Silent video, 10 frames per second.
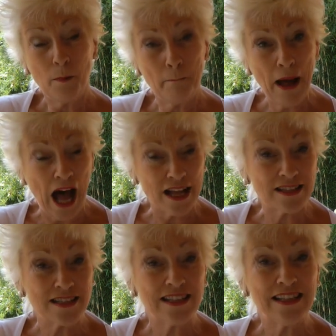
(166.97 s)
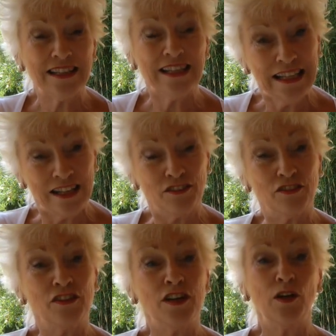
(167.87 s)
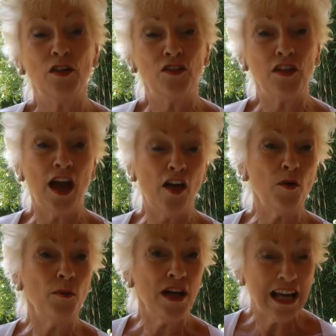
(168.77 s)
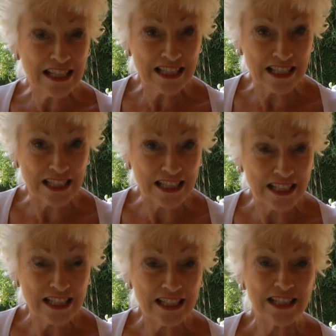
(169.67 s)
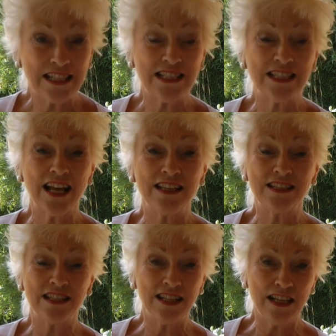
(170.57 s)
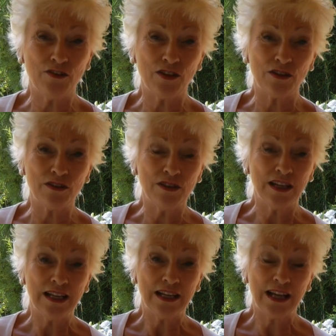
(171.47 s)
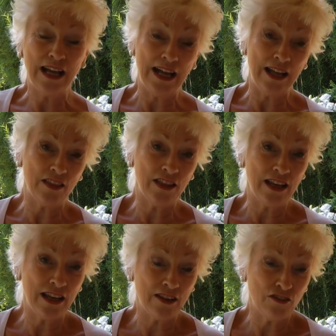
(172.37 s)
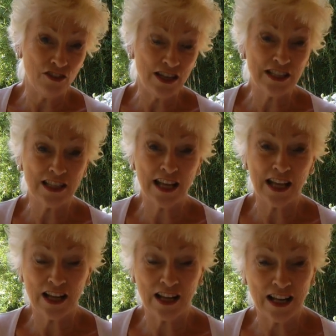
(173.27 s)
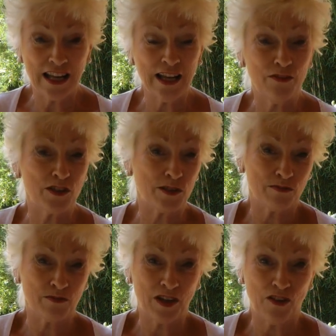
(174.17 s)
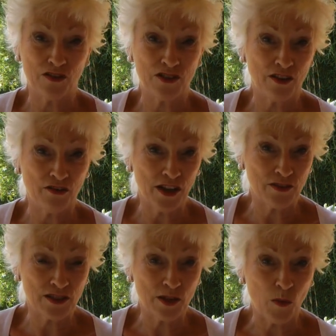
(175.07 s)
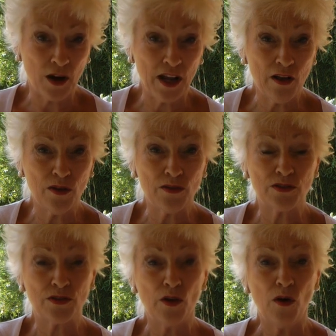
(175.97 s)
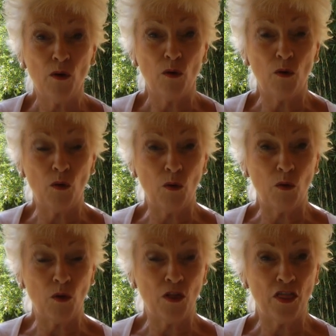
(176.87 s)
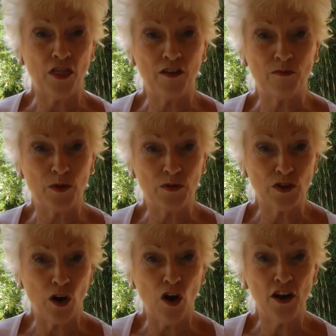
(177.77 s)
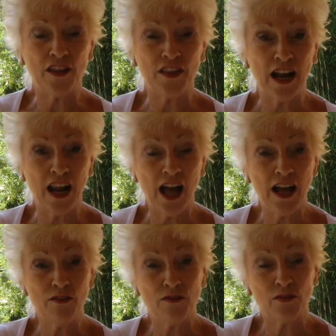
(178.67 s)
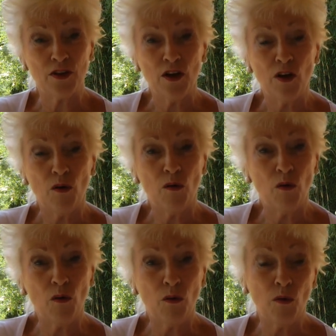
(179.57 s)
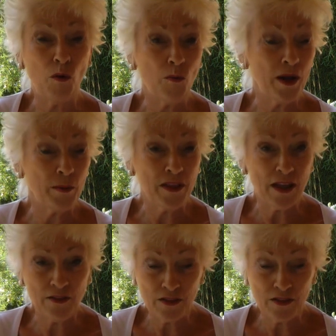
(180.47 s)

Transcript: But if the other person decides to leave you, and the reason they can leave is because they found someone else, or they've moved on in their life, or maybe they've